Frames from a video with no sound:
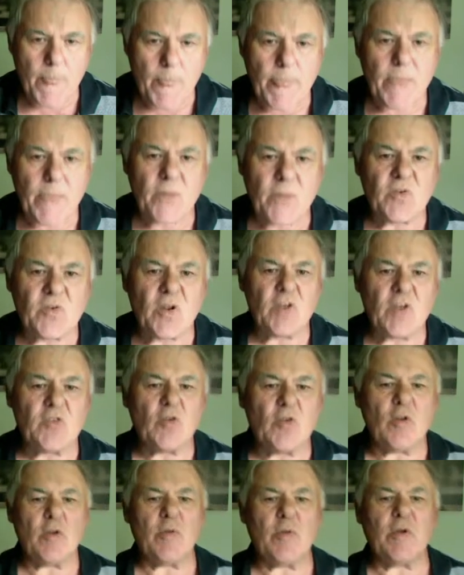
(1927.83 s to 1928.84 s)
So that's
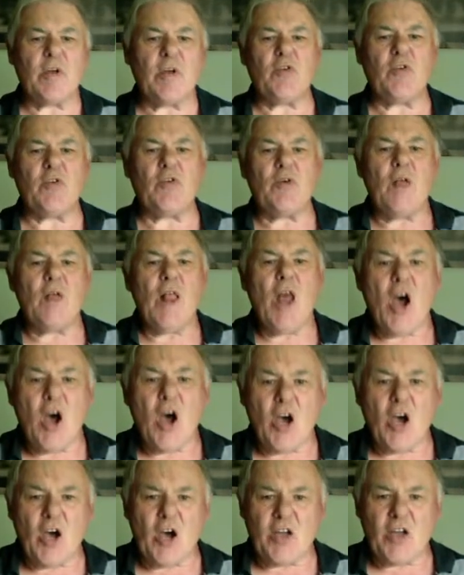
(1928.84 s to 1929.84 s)
all I'm going to do.
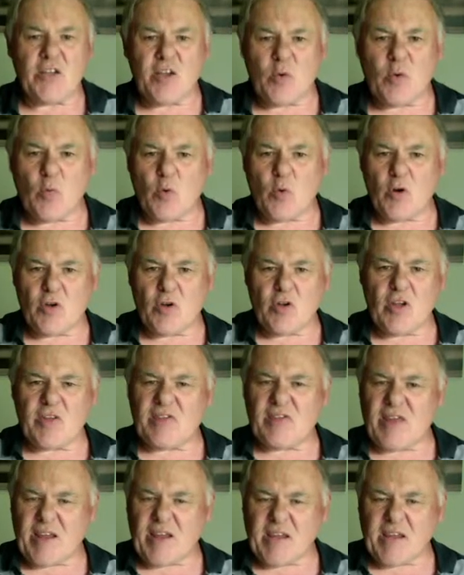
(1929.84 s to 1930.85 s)
I don't want to
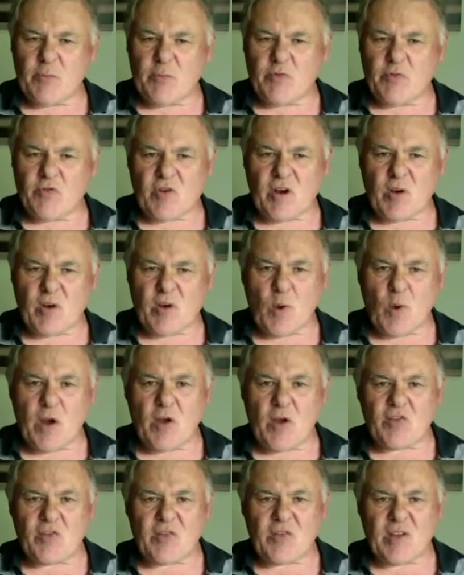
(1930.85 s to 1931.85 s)
attack him straight away. I'm
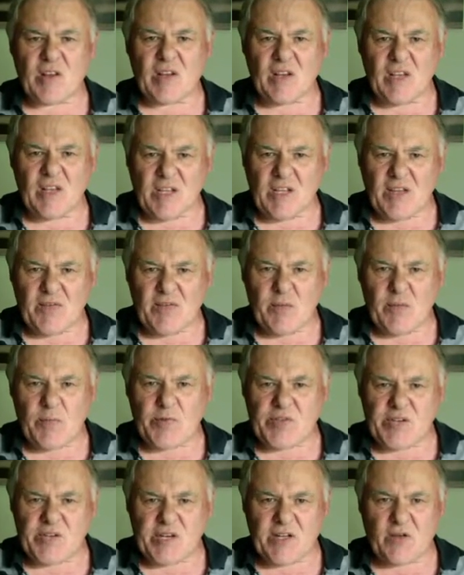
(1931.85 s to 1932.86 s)
just going to leave him
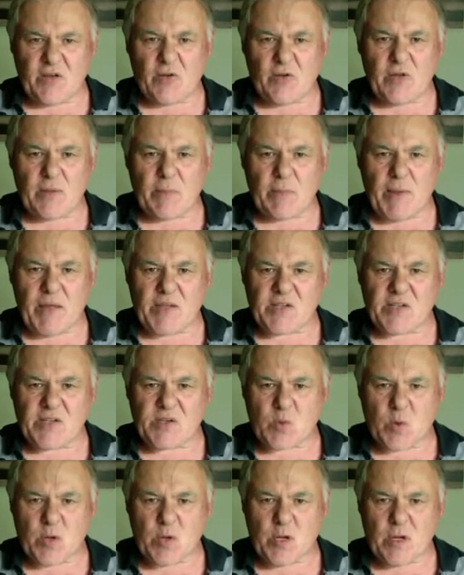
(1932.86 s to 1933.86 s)
sitting on the bad
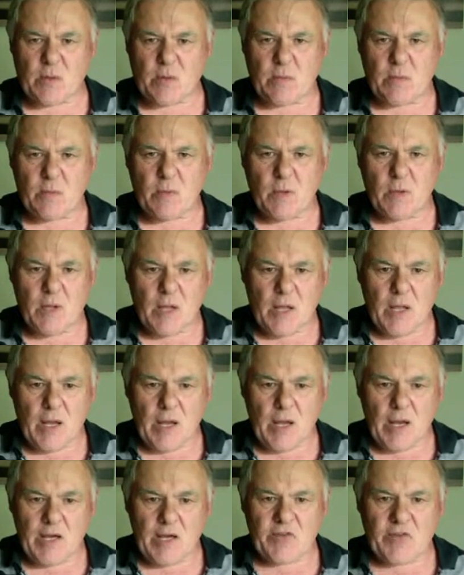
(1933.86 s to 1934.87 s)
square,
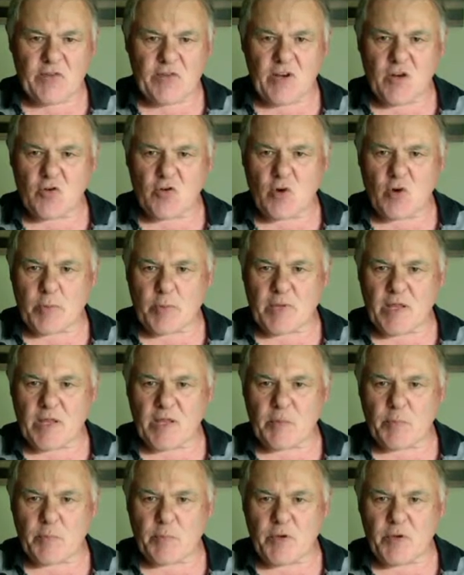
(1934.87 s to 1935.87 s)
and he's going to drop another
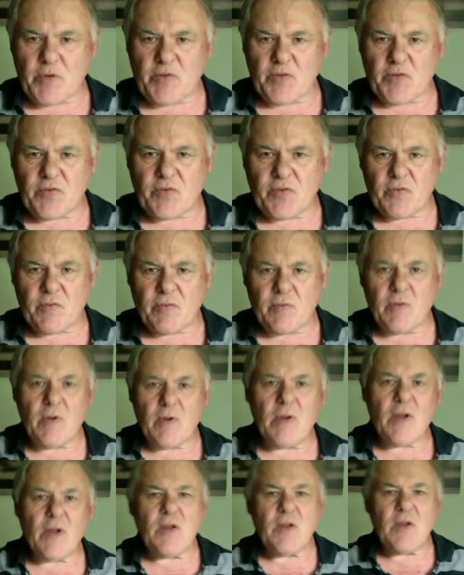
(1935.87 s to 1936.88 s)
piece.
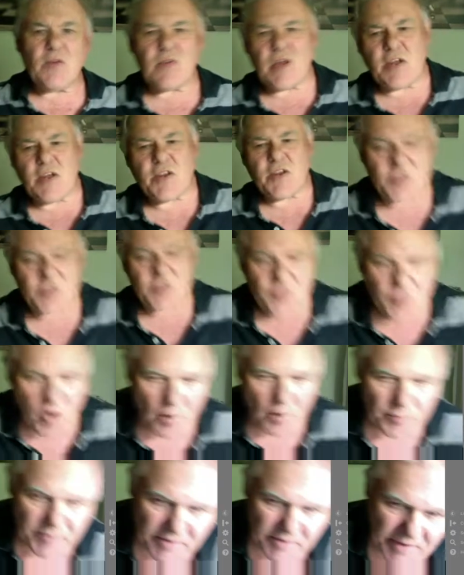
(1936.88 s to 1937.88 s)
So he just
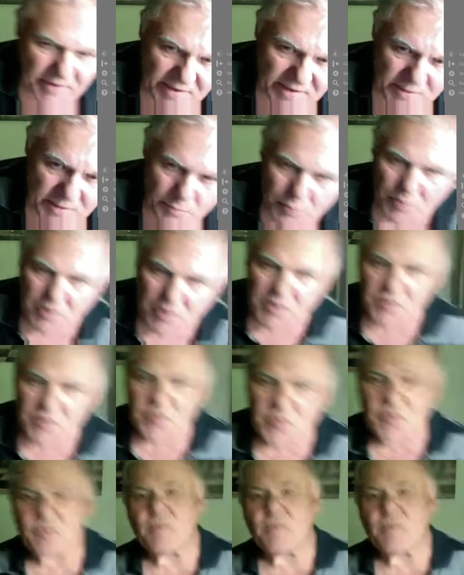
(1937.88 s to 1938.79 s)
dropped another piece.